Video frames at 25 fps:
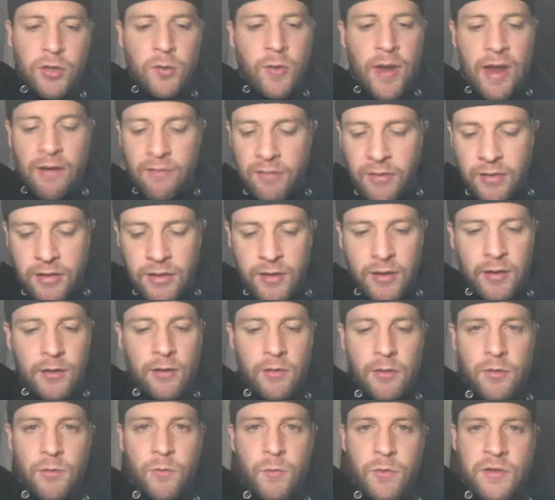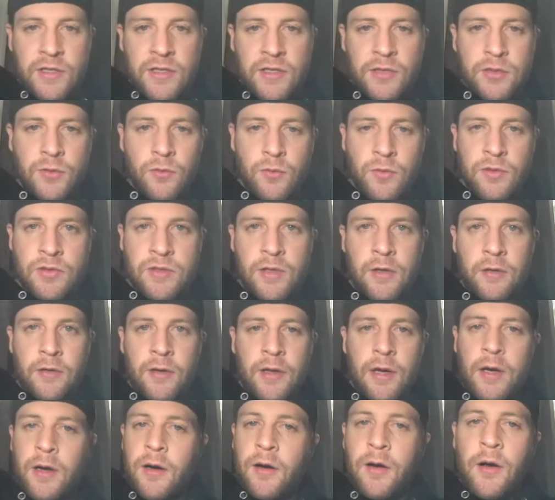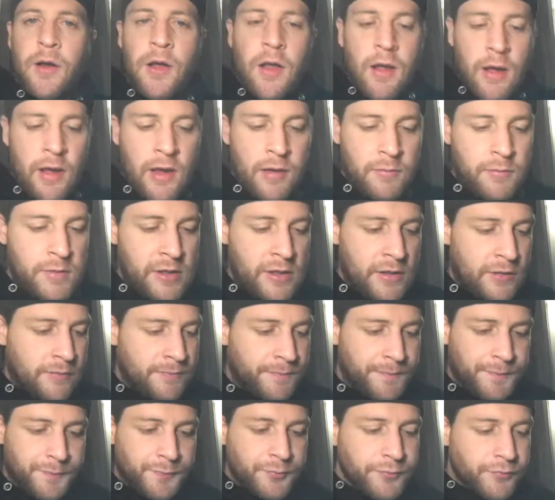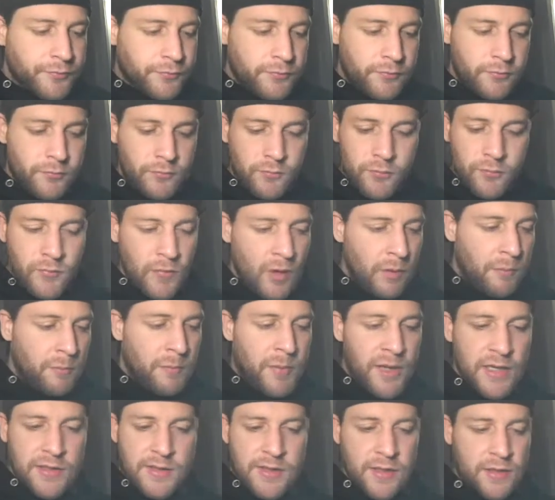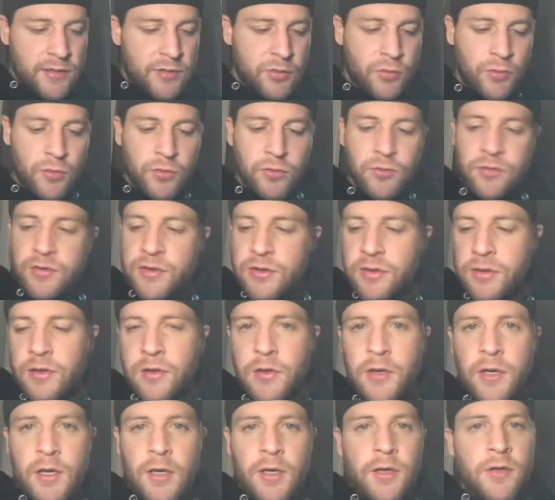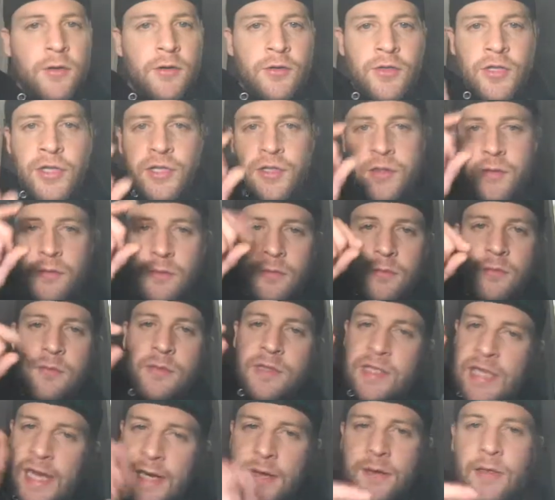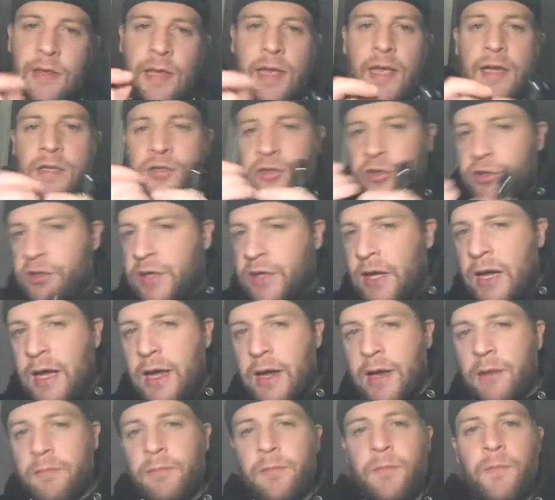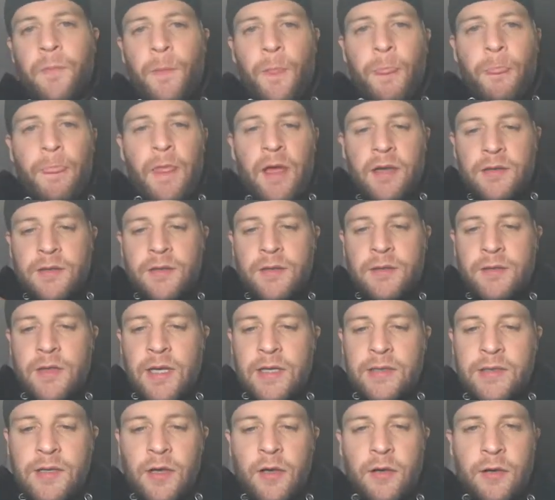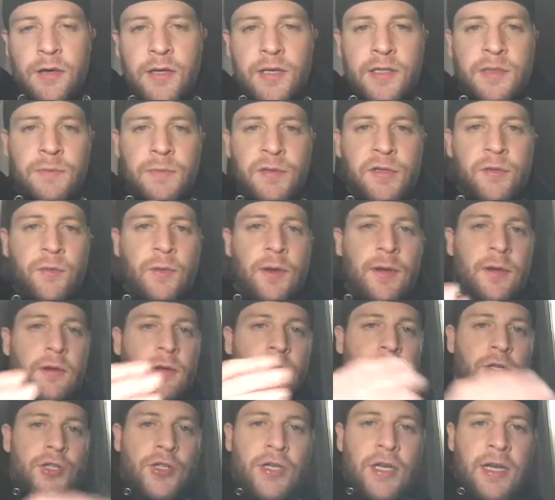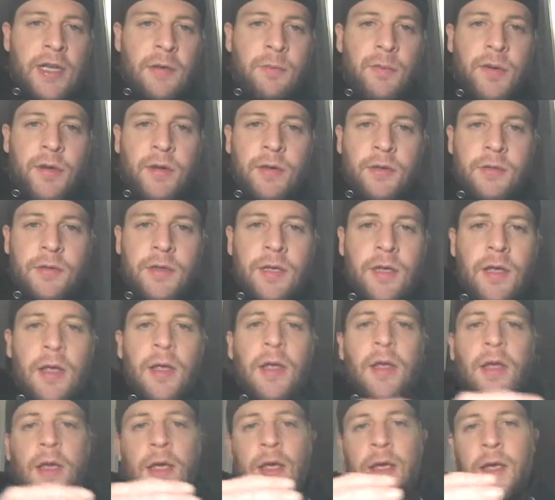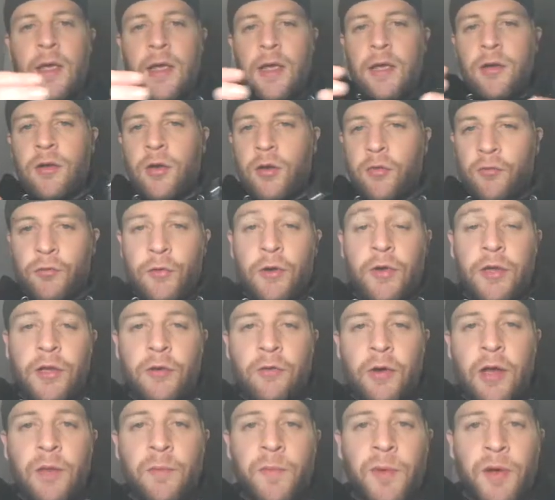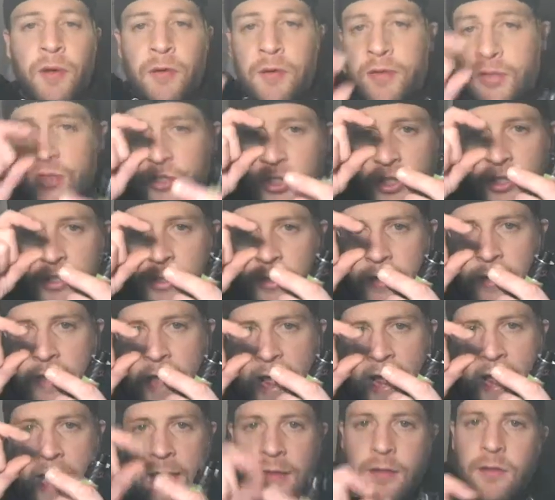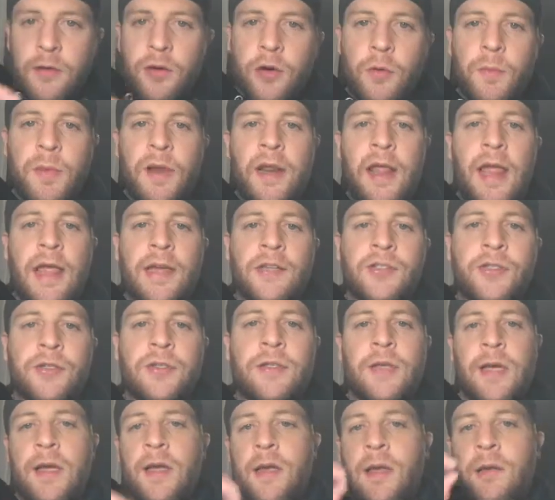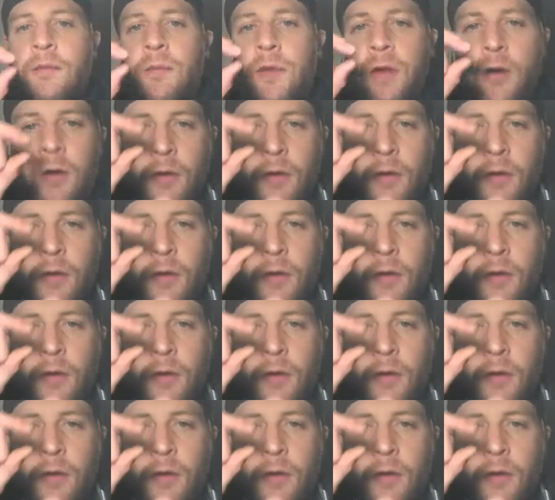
do everything with the tools on there. I mean, basic tools, you just take the extra time. That's all it is between a shitty build and a really great build, is just that little bit of extra time,